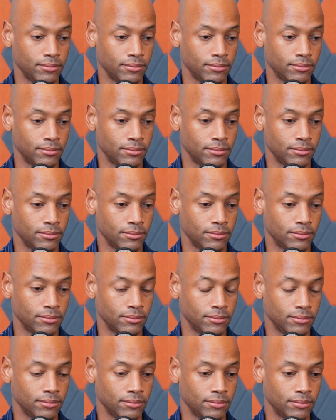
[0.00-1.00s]

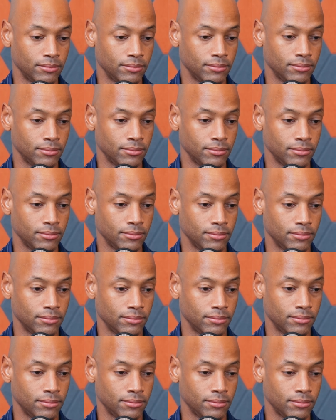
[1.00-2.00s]

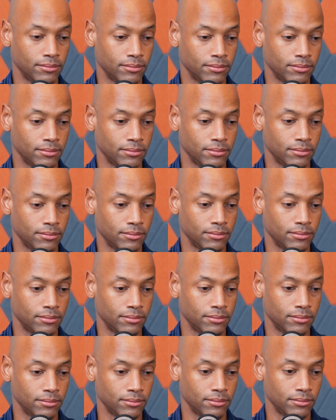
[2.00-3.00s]

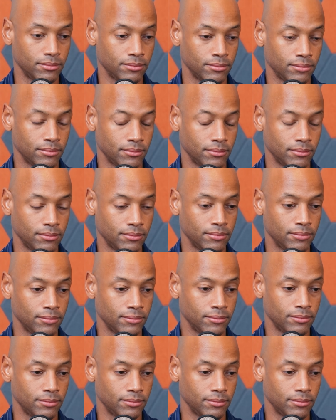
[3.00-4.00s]

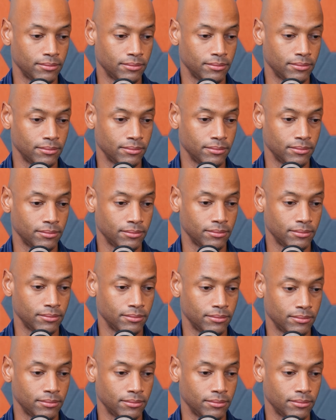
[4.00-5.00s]

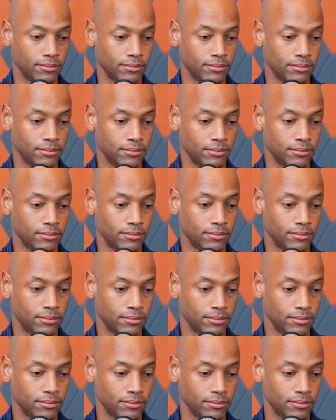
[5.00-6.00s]

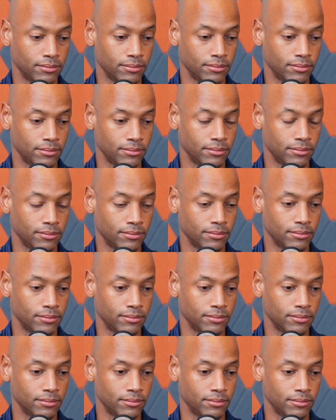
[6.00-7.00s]

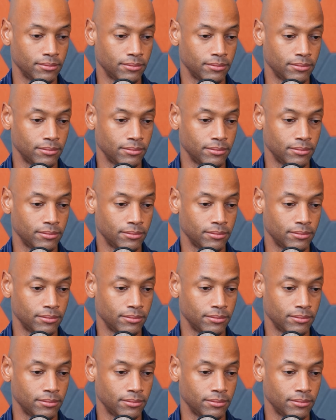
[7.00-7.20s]
This person isn't speaking.